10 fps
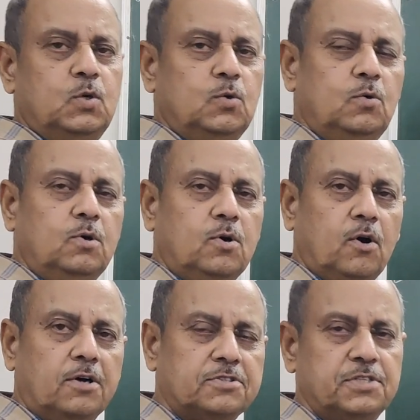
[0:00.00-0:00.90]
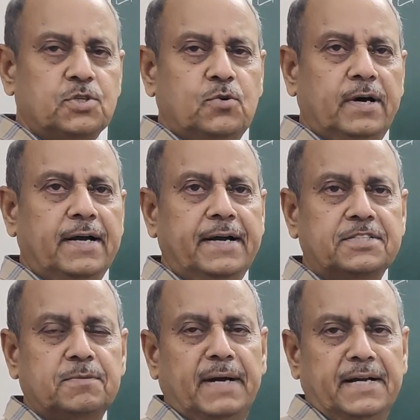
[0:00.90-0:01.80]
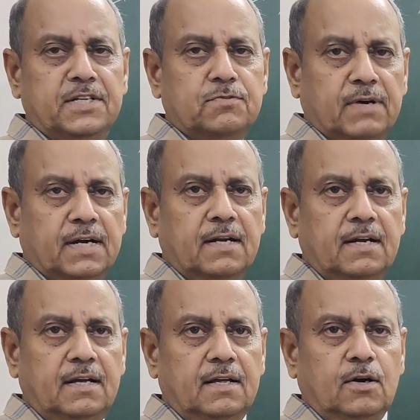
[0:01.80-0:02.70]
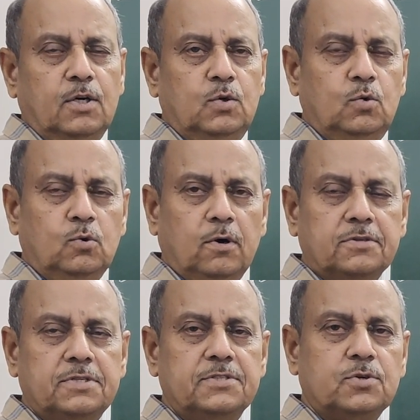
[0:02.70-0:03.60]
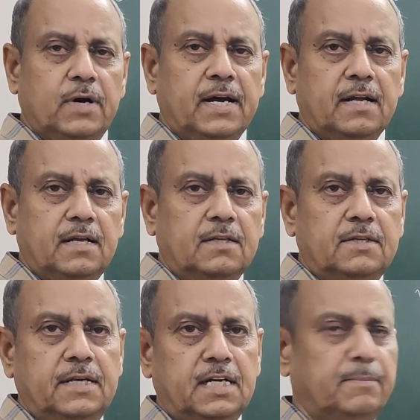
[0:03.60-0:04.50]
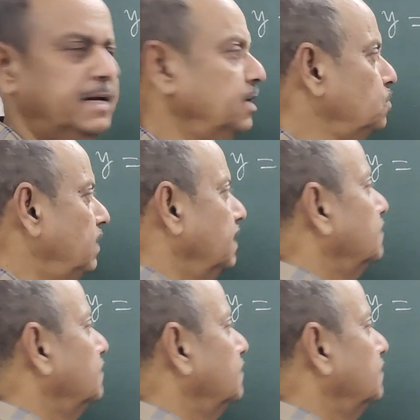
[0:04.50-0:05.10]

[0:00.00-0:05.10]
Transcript: 2 cos square x minus 1 or 2 cos square theta minus 1.